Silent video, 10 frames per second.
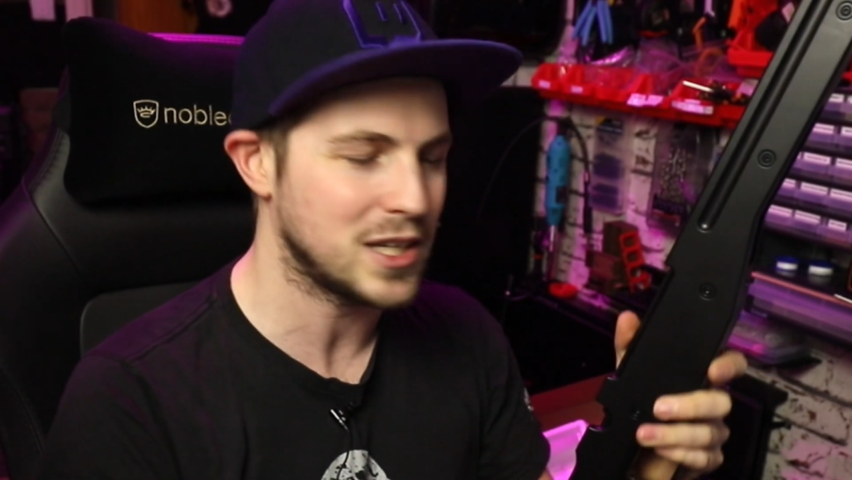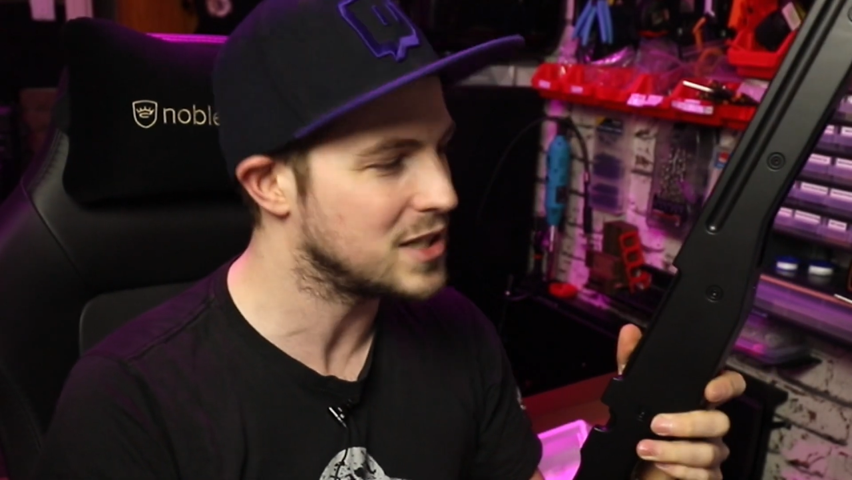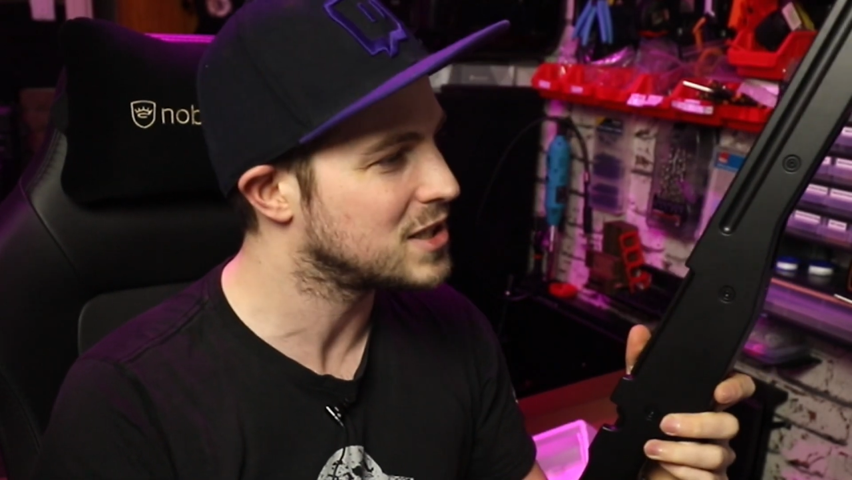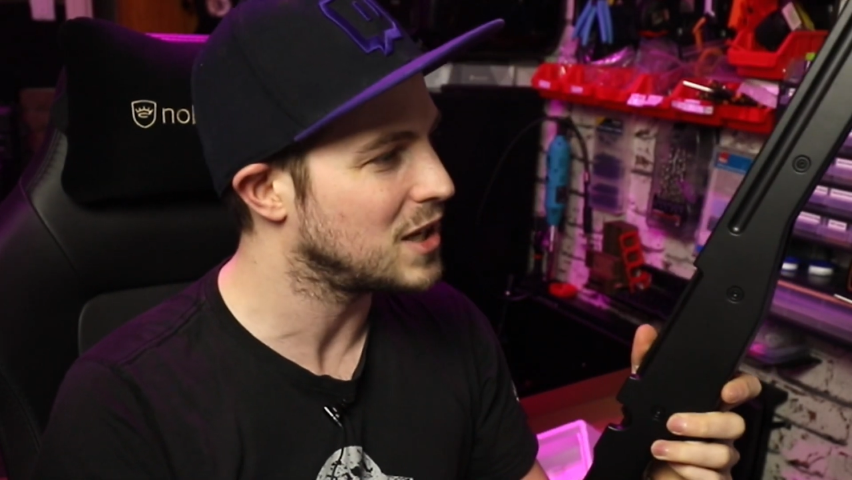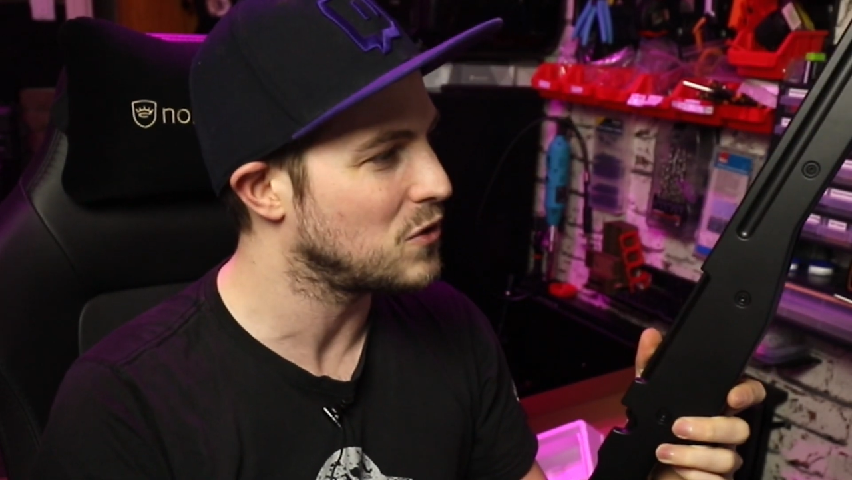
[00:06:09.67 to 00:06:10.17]

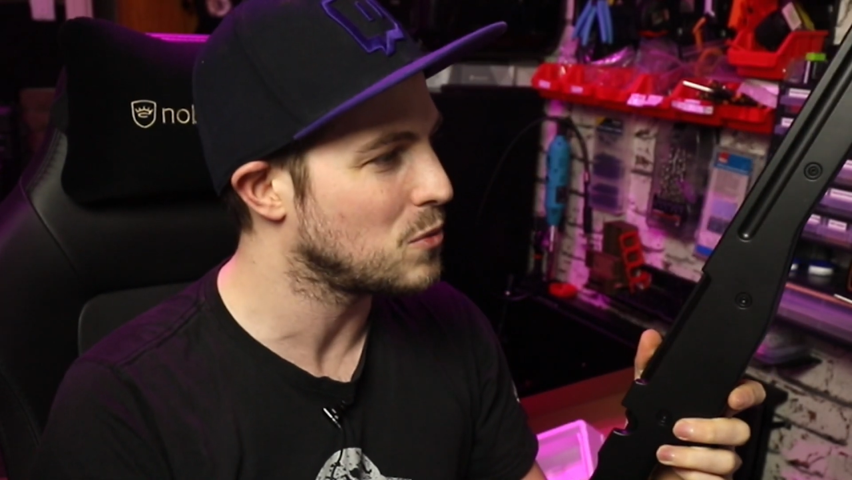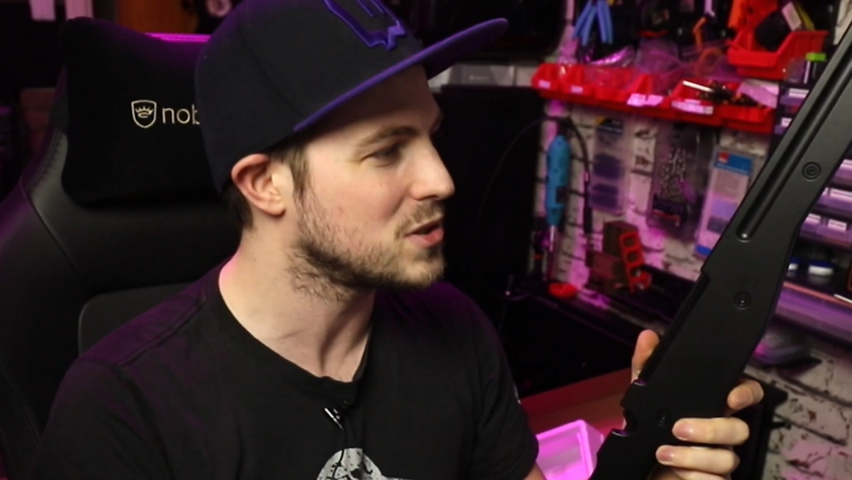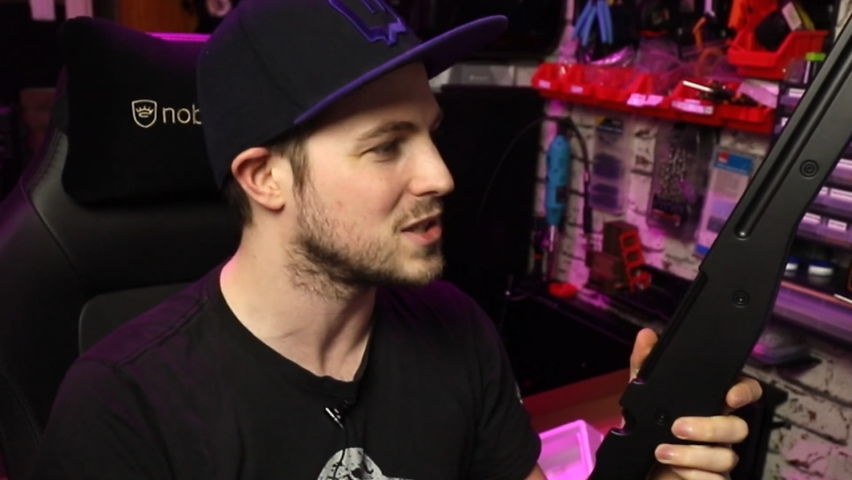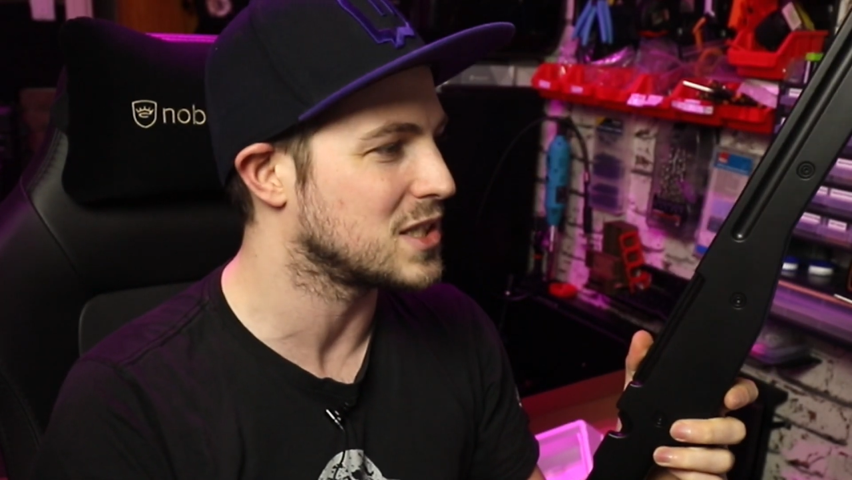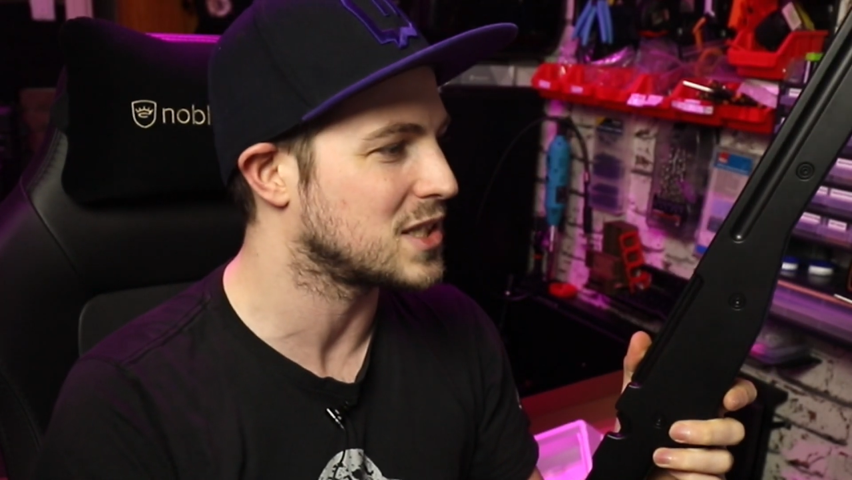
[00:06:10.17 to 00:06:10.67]
and if it
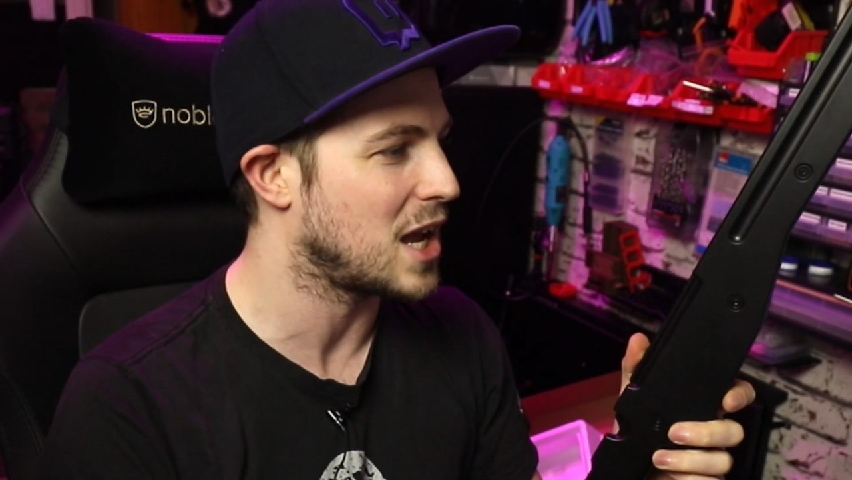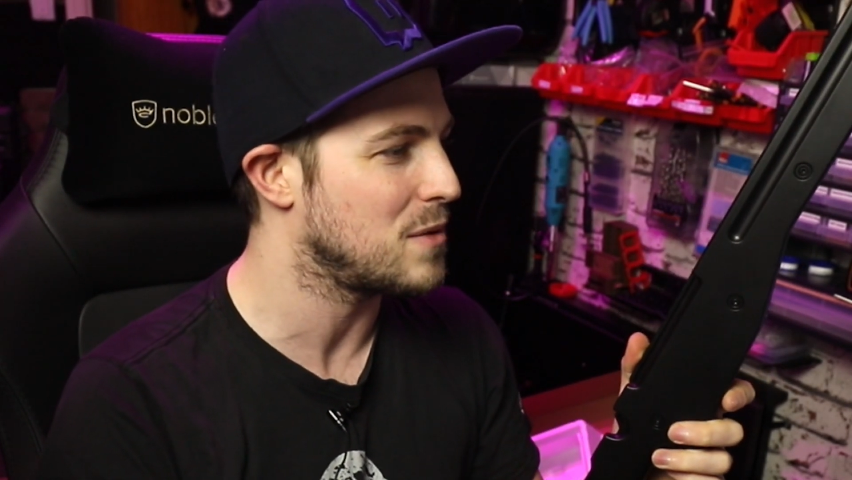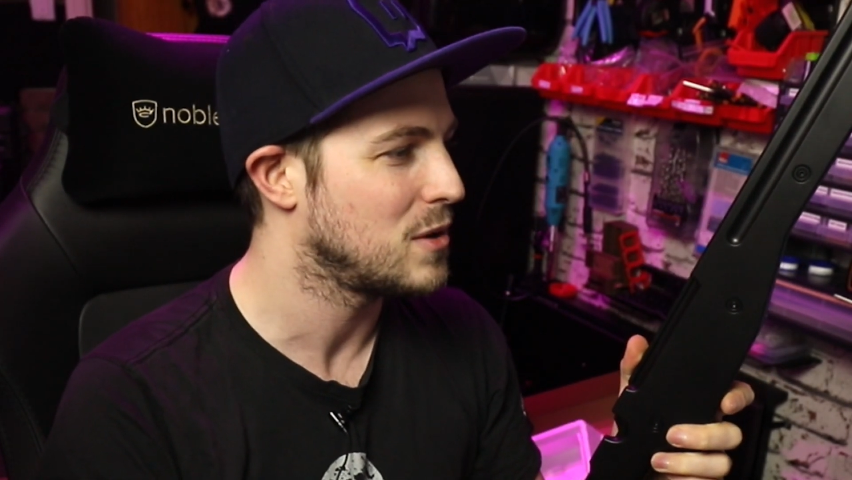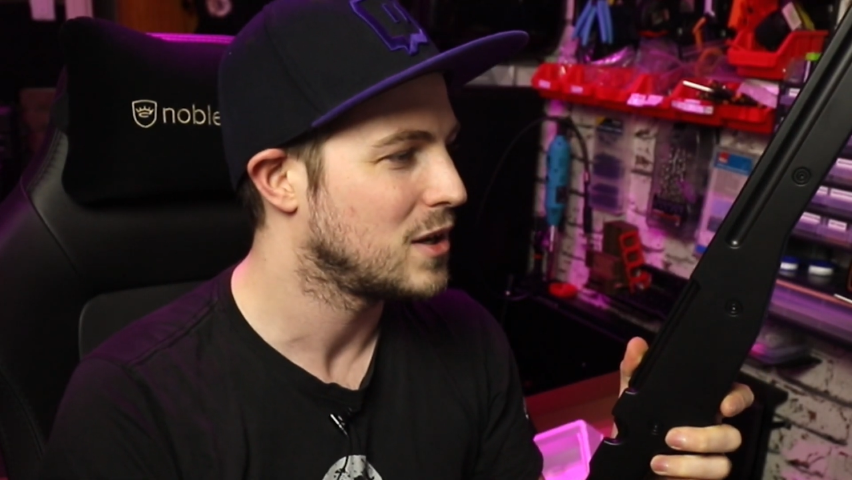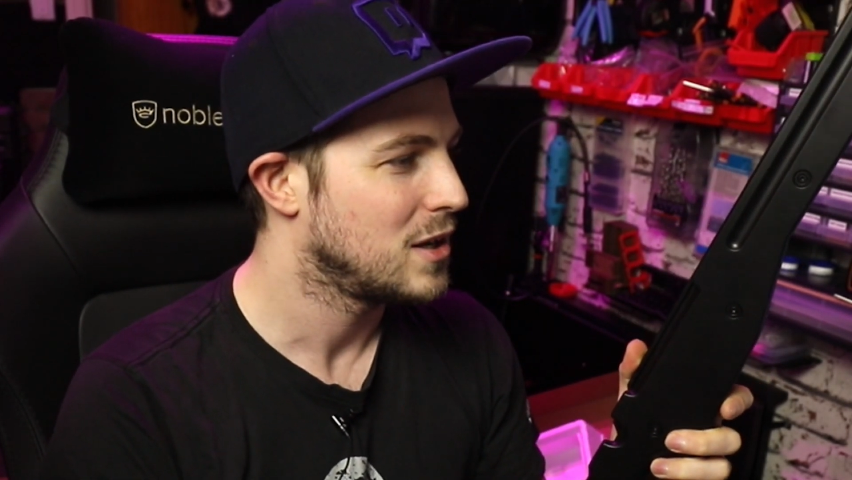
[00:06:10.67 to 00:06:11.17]
wasn't the same,